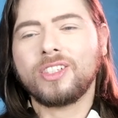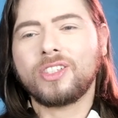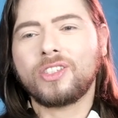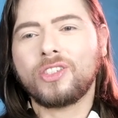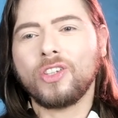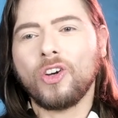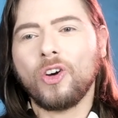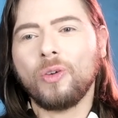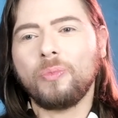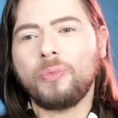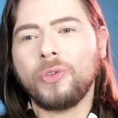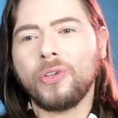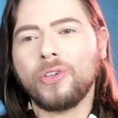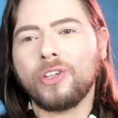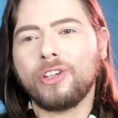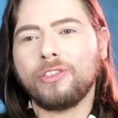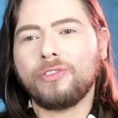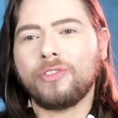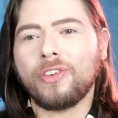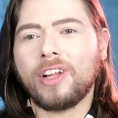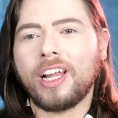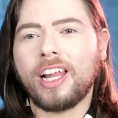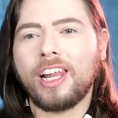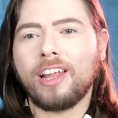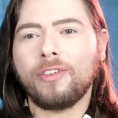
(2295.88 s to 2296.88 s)
So
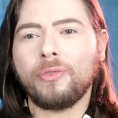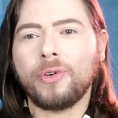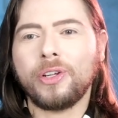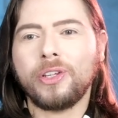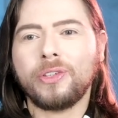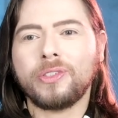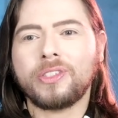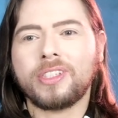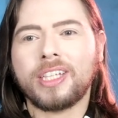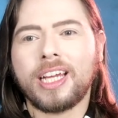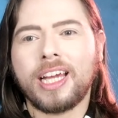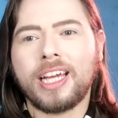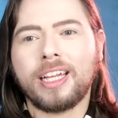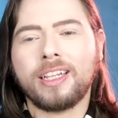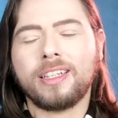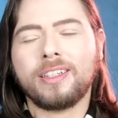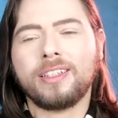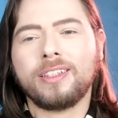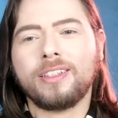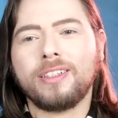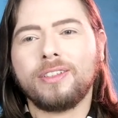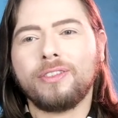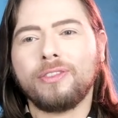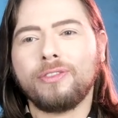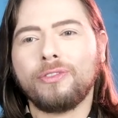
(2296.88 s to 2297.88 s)
beautiful. I love when you say
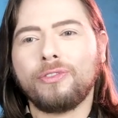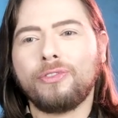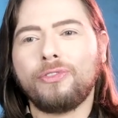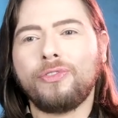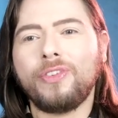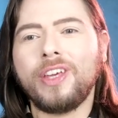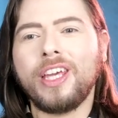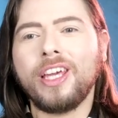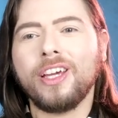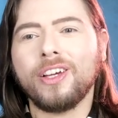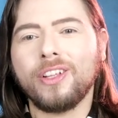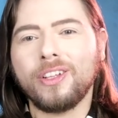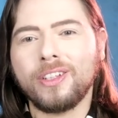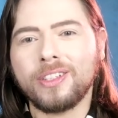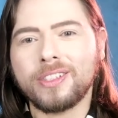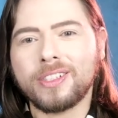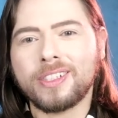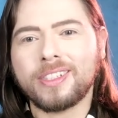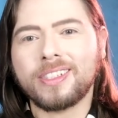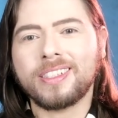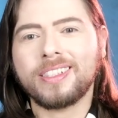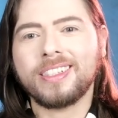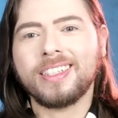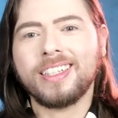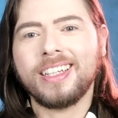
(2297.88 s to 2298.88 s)

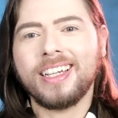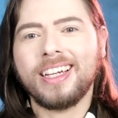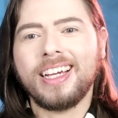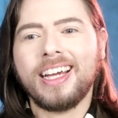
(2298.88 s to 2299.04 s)
feels.